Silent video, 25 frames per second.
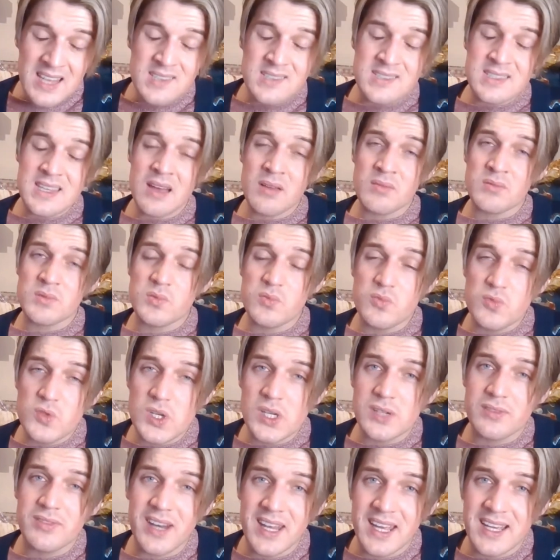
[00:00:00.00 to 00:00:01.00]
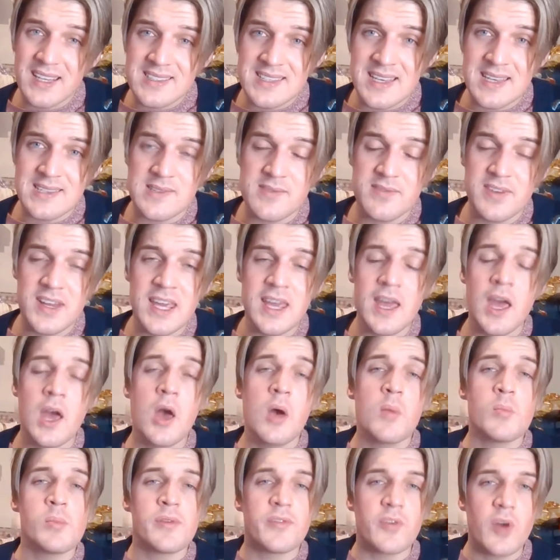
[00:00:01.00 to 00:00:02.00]
sounds really, really excessively,
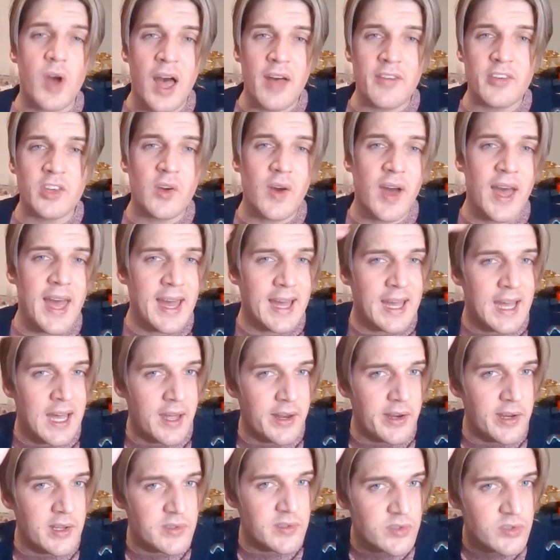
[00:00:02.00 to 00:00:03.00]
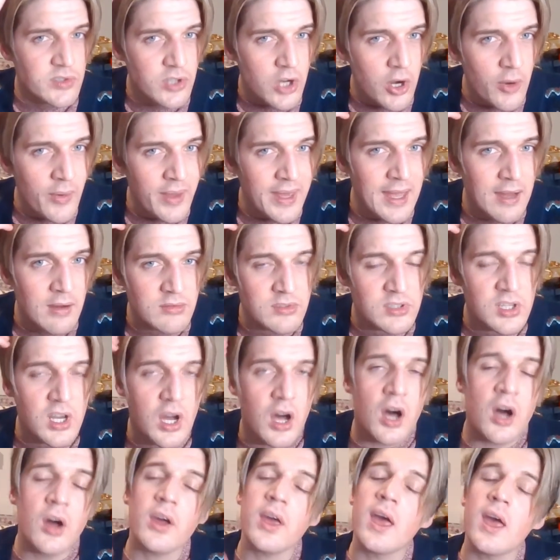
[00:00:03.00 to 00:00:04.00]
but if you're having your hair cut and it's growing out
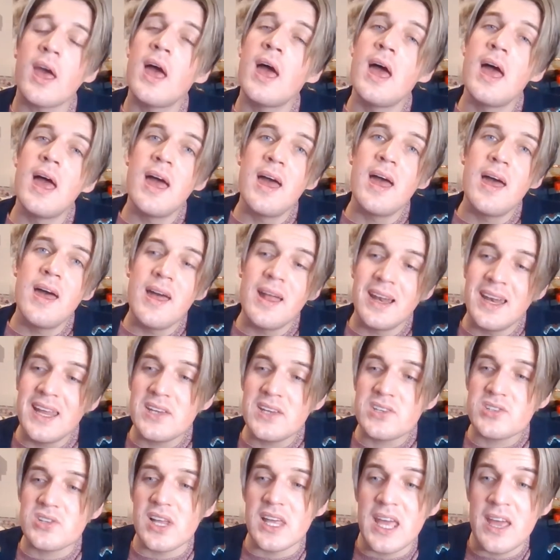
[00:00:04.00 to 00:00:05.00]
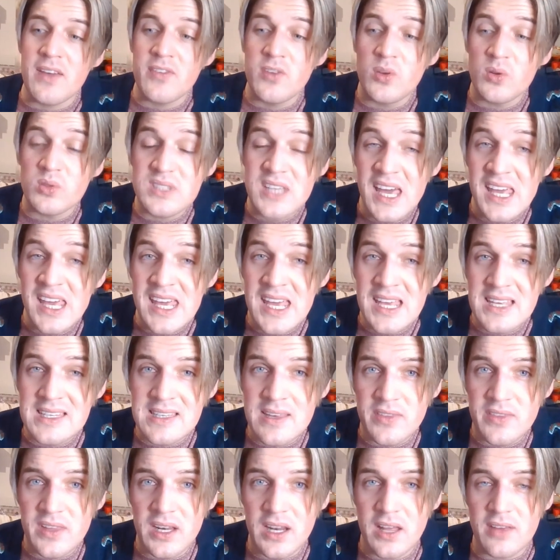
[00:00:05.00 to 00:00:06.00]
dark, literally, if you're taking
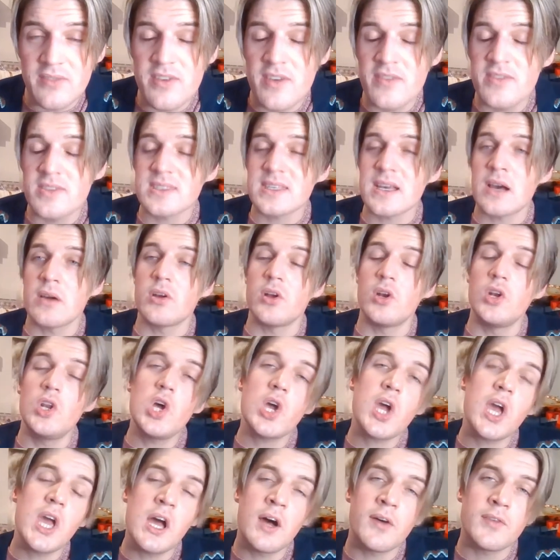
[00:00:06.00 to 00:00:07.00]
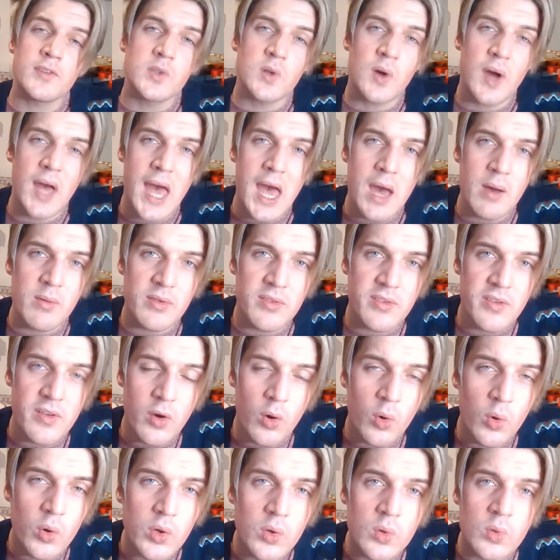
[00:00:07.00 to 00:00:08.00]
something like Viviscal, you're looking after your hair with
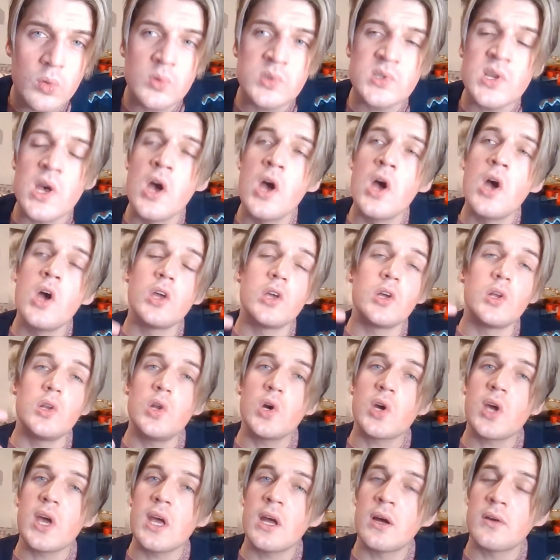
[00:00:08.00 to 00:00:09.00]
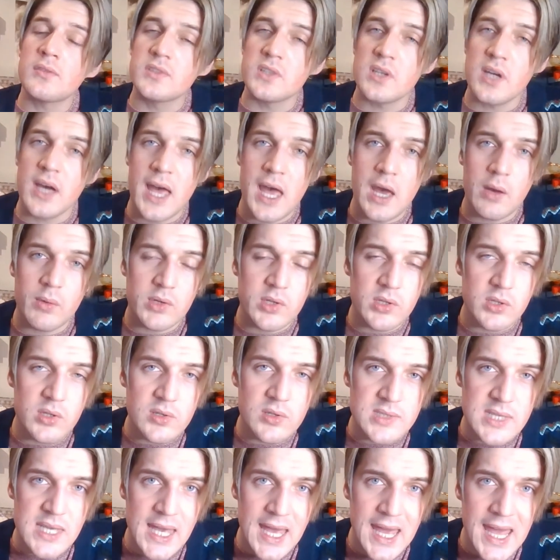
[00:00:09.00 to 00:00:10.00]
oils, you're looking after your hair when you're
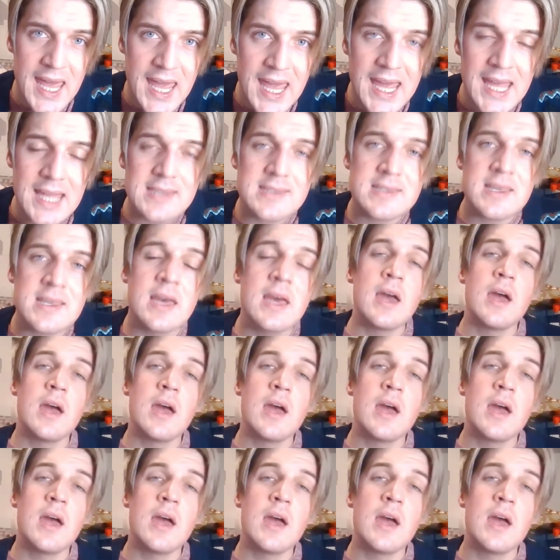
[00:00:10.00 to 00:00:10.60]
using heat,